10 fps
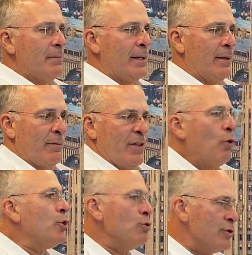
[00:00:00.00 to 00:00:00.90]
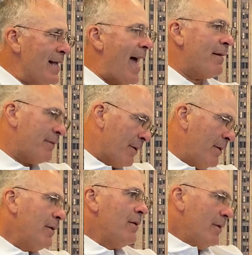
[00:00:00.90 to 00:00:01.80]
and they, they'll use that to
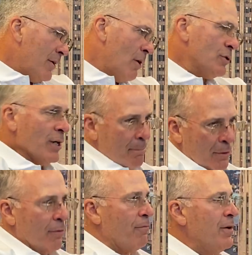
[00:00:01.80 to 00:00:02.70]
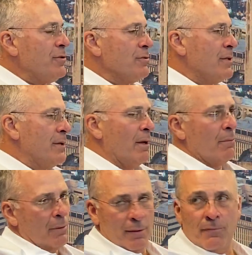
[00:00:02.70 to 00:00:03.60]
coach up their officials. And you know,
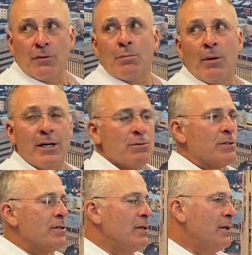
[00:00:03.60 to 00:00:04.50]
one of the first plays was